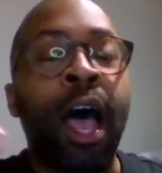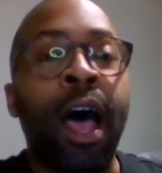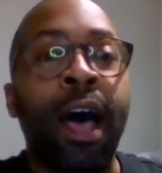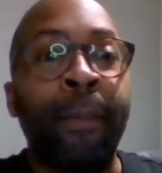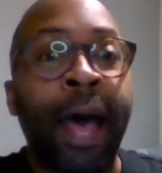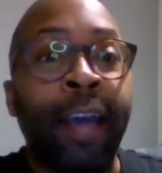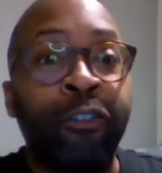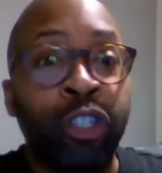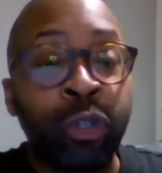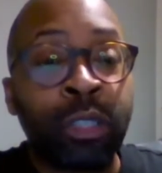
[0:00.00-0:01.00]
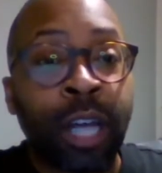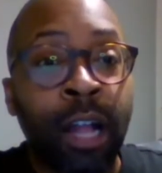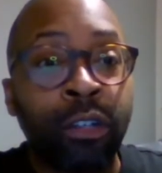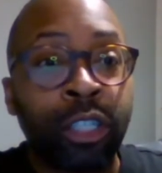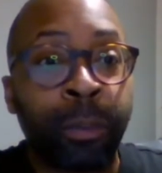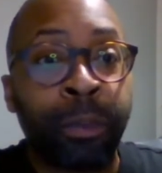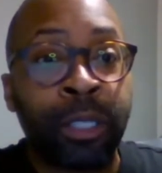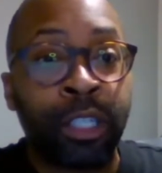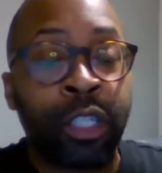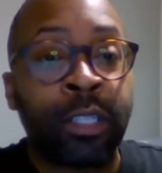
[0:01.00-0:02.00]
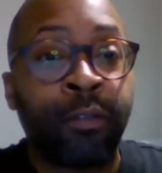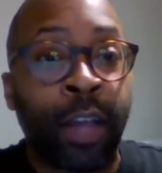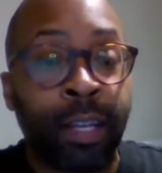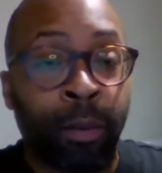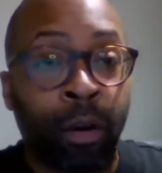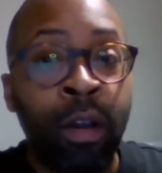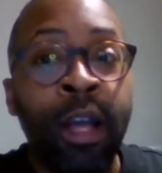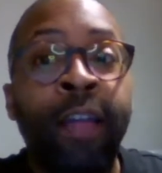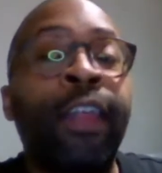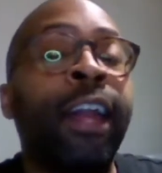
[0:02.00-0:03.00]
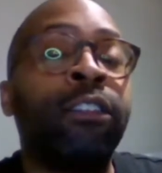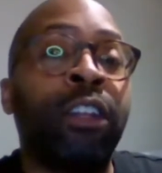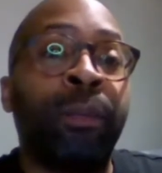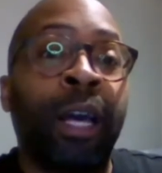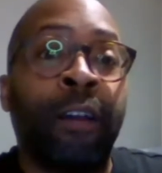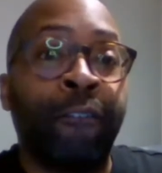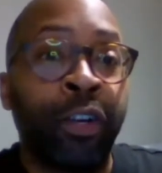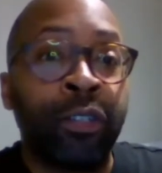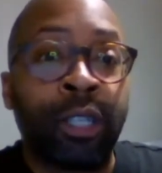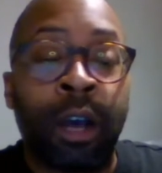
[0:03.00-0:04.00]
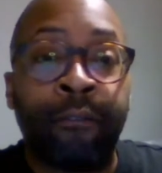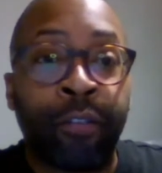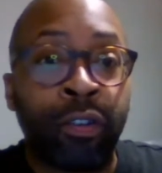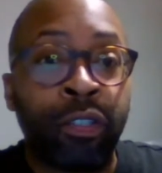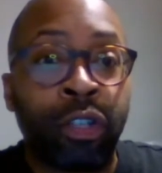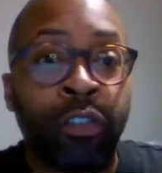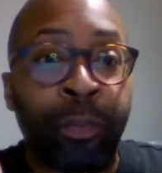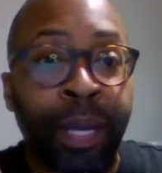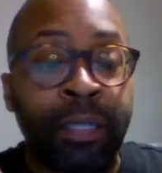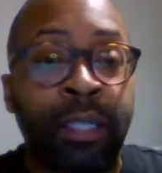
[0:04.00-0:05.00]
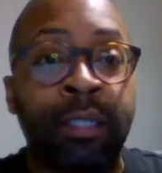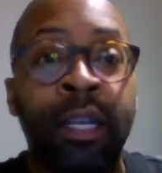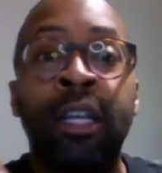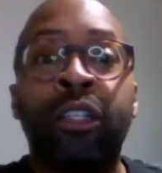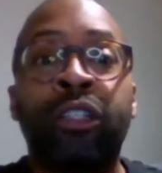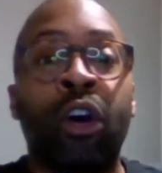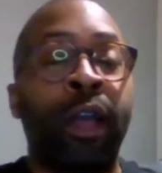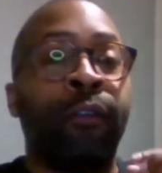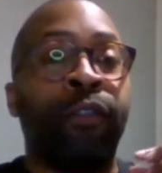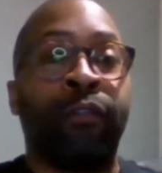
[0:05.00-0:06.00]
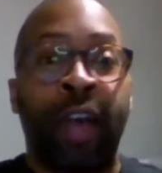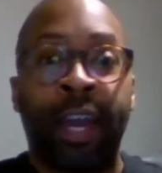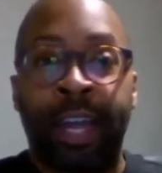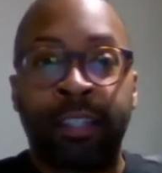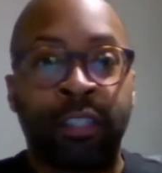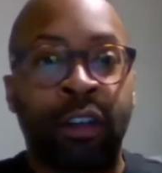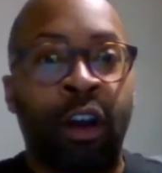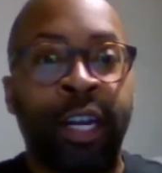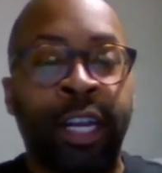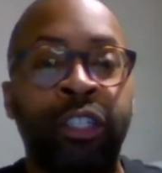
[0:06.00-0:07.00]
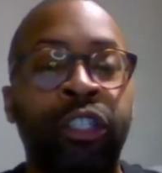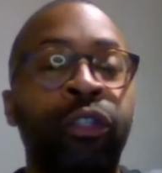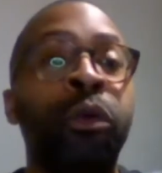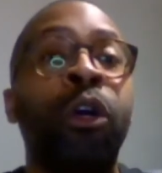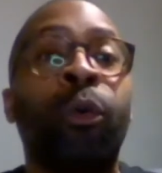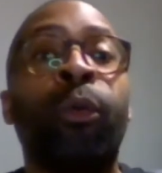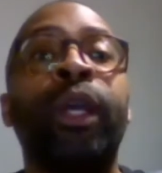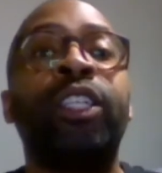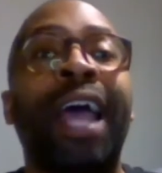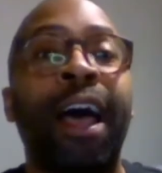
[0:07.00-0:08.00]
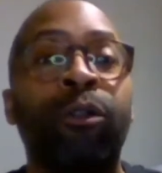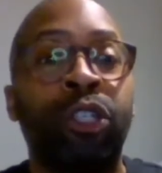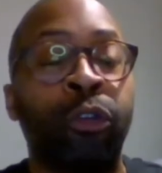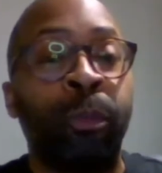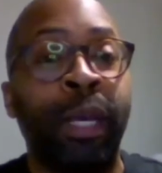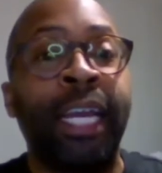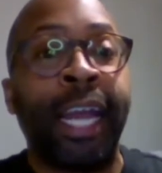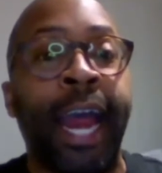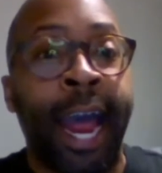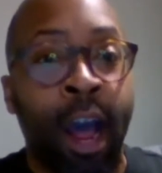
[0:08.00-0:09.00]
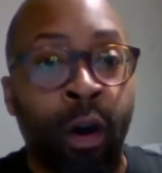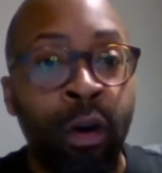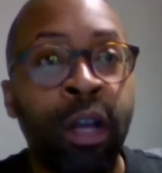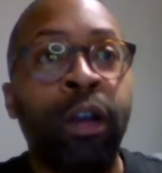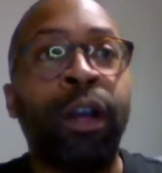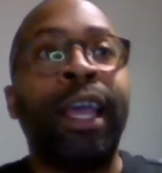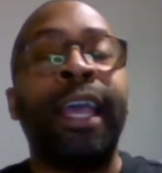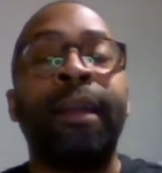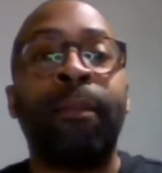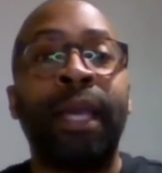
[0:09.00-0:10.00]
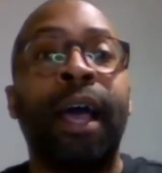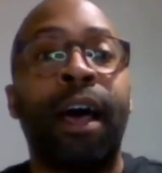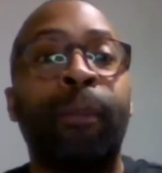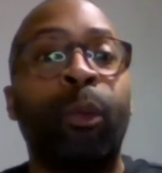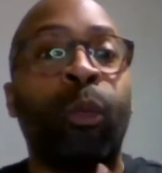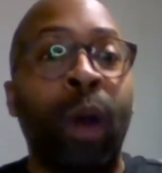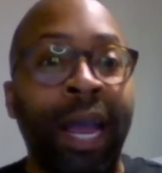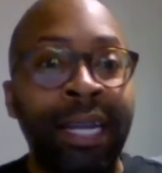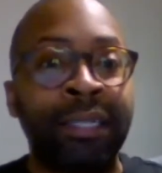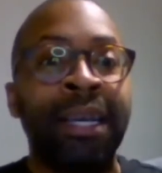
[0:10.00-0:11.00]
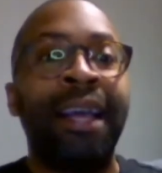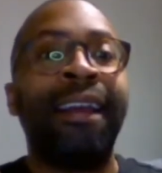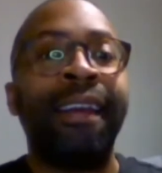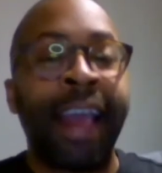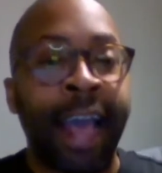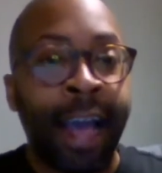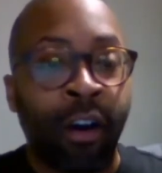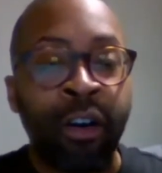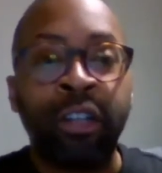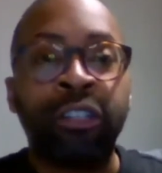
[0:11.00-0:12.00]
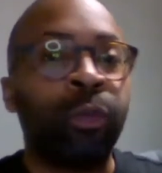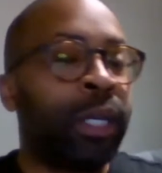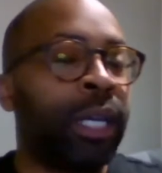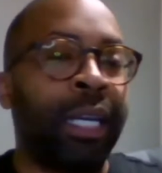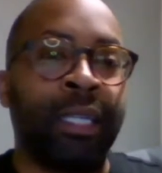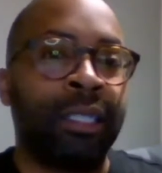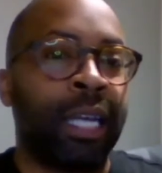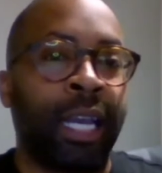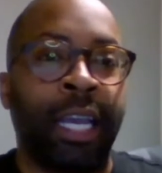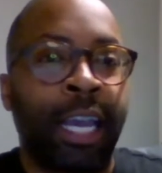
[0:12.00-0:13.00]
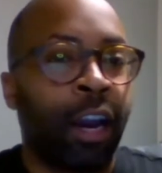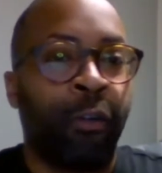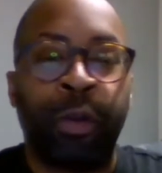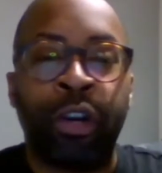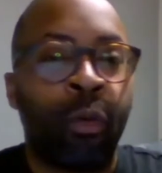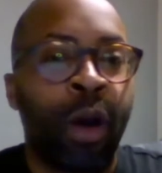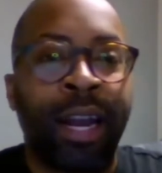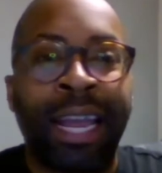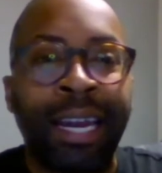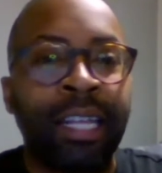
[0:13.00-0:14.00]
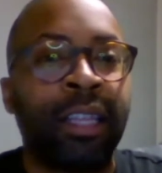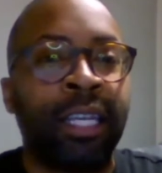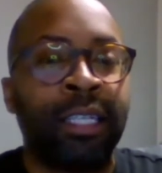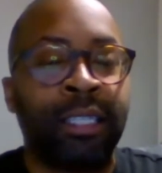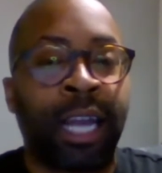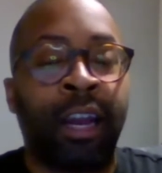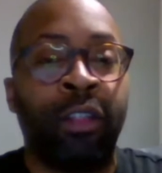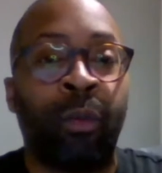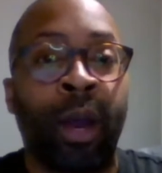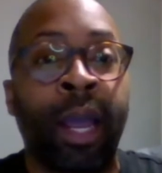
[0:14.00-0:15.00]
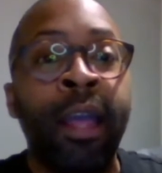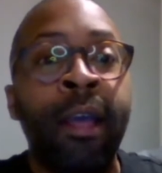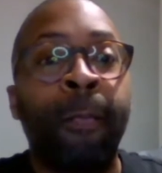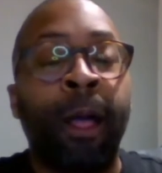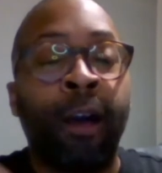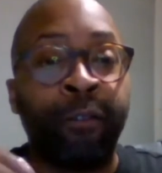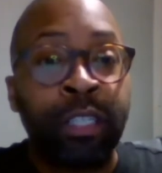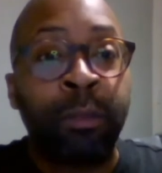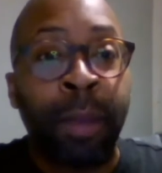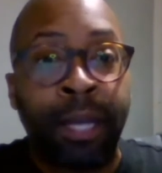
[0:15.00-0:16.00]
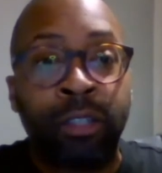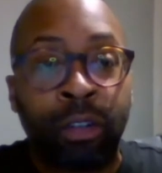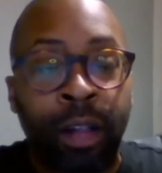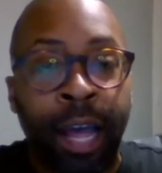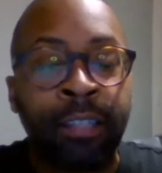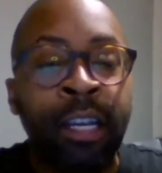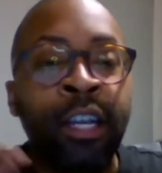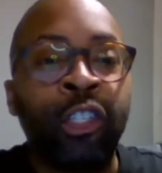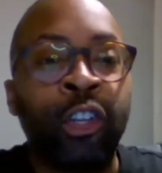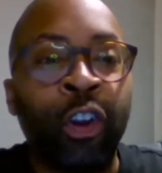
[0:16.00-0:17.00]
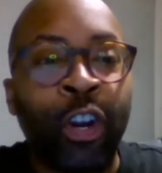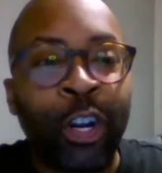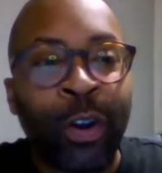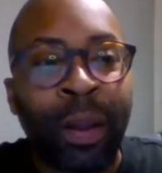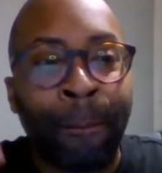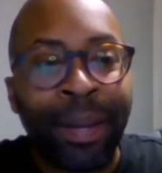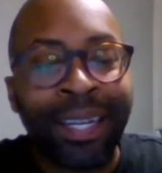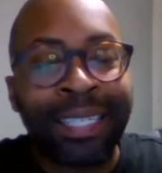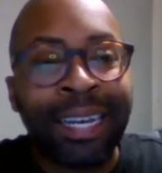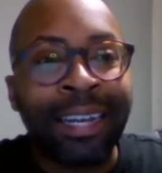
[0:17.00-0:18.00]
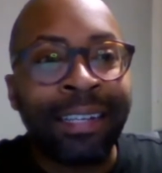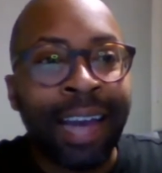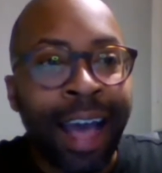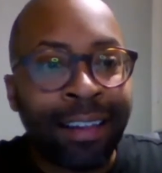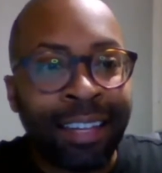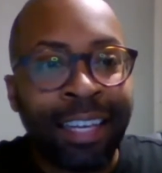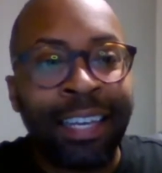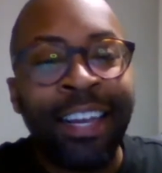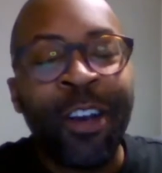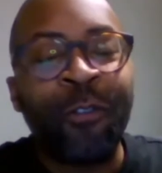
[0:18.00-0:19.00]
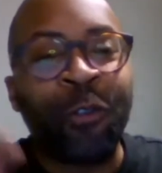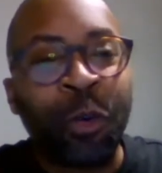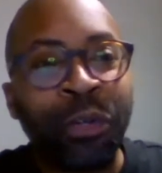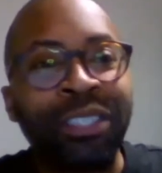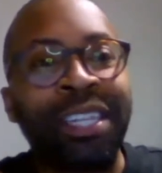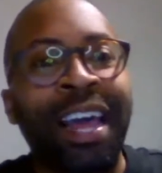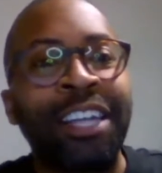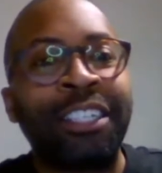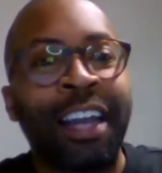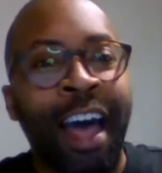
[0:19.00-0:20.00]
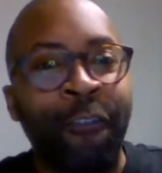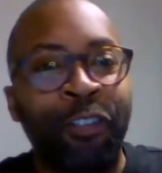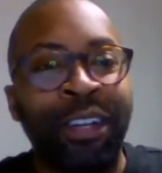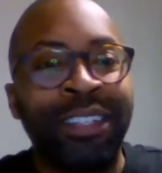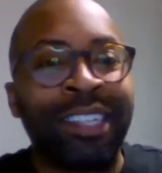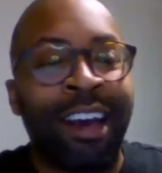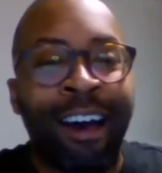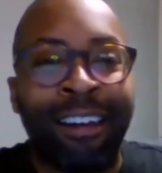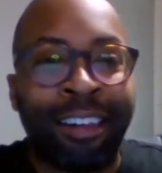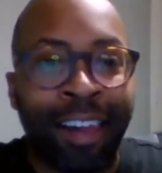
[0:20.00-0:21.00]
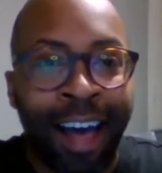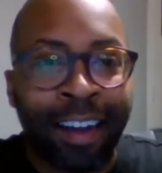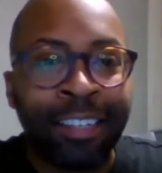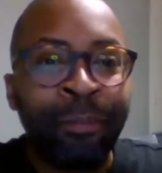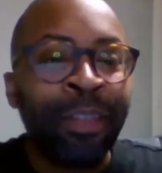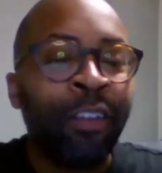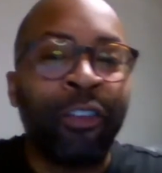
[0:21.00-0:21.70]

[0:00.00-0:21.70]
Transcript: I have 2 scholarship positions available. That is going to be on a first come, first served basis. So if the finances are an issue, reach out to me now. Hit me up right now so we can get this taken care of. We don't want anything to stand in the way of this masterclass. So you're going to go to bit.ly/confidence unlocked.